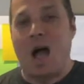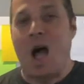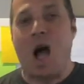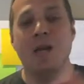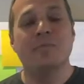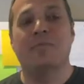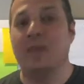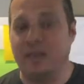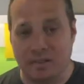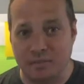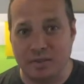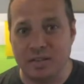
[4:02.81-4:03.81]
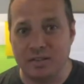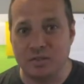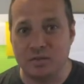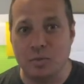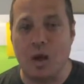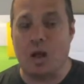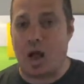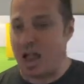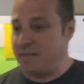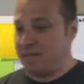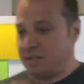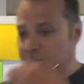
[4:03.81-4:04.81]
I'm victim to this as well. I
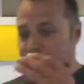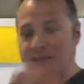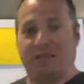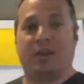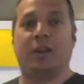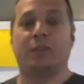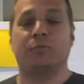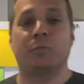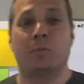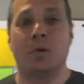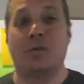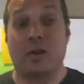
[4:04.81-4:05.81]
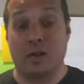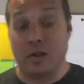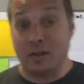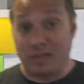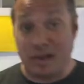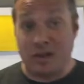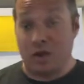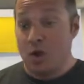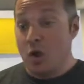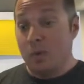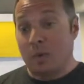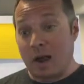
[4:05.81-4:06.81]
have a specific customer profile, and I'll tell you,
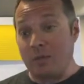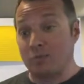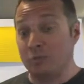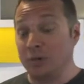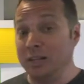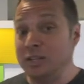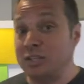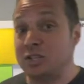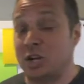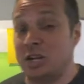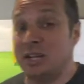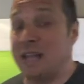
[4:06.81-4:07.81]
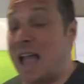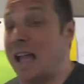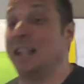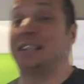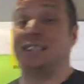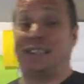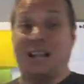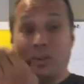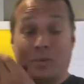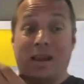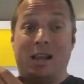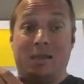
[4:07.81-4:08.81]
when I really started
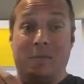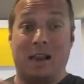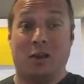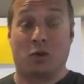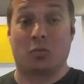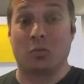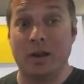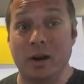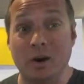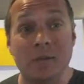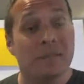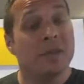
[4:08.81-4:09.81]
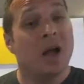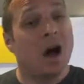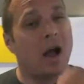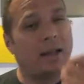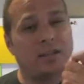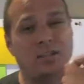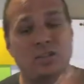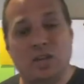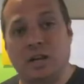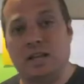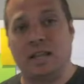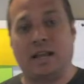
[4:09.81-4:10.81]
accelerating my career, I
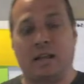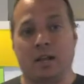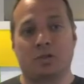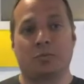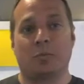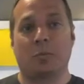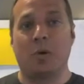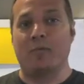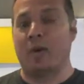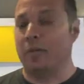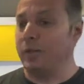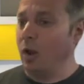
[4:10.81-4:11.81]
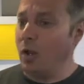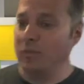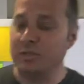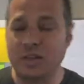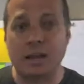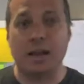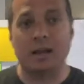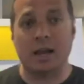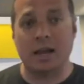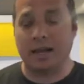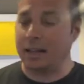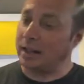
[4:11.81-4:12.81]
stuck to that customer profile, and then all of a sudden I'd
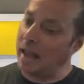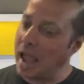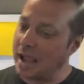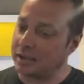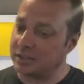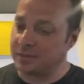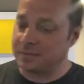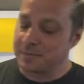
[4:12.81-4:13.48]
kind of get lax.